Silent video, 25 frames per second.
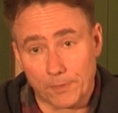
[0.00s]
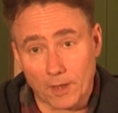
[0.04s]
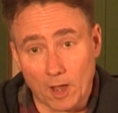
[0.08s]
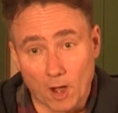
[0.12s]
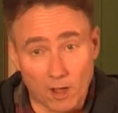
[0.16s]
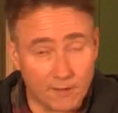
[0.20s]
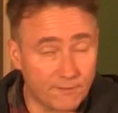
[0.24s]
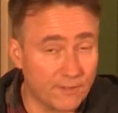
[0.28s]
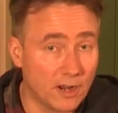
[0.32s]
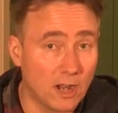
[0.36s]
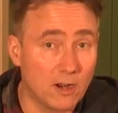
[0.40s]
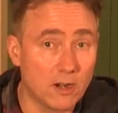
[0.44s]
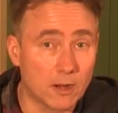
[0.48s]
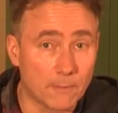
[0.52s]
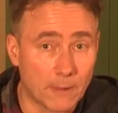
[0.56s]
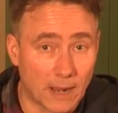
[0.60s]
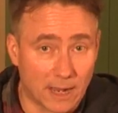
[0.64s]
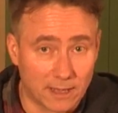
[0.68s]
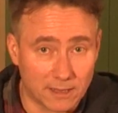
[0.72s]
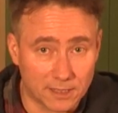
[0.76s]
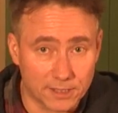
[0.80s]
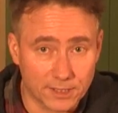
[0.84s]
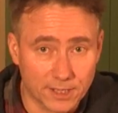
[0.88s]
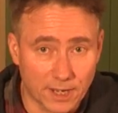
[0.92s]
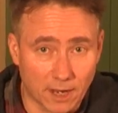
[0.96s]
I've known
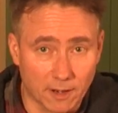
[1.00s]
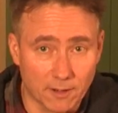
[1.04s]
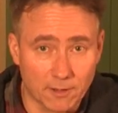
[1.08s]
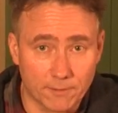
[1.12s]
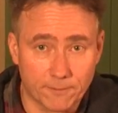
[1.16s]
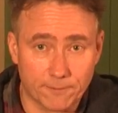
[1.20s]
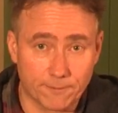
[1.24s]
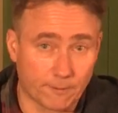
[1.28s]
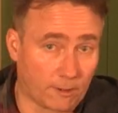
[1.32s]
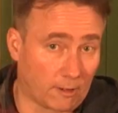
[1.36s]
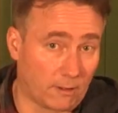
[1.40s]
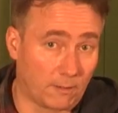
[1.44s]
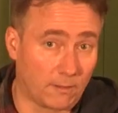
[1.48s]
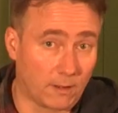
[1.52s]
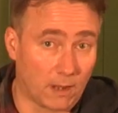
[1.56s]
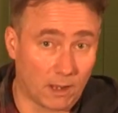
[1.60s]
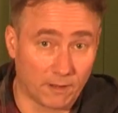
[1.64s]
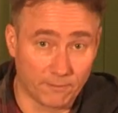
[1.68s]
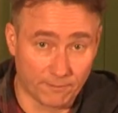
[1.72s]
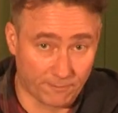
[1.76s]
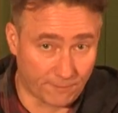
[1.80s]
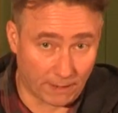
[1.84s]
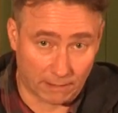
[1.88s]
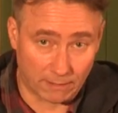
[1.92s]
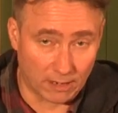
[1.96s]
about this coat for a
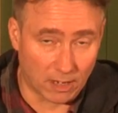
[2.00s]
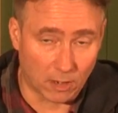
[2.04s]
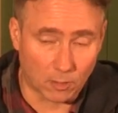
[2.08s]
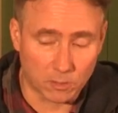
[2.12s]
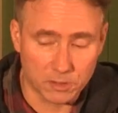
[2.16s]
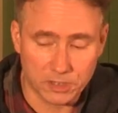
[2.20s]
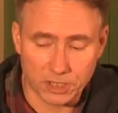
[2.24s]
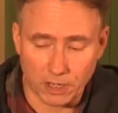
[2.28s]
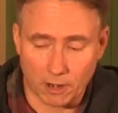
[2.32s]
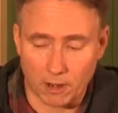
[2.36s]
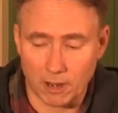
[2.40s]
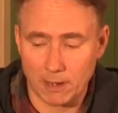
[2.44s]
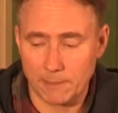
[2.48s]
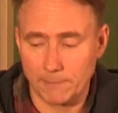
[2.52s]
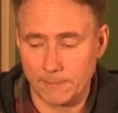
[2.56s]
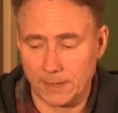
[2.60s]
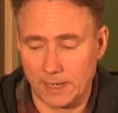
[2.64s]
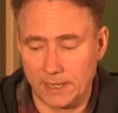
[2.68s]
very long time.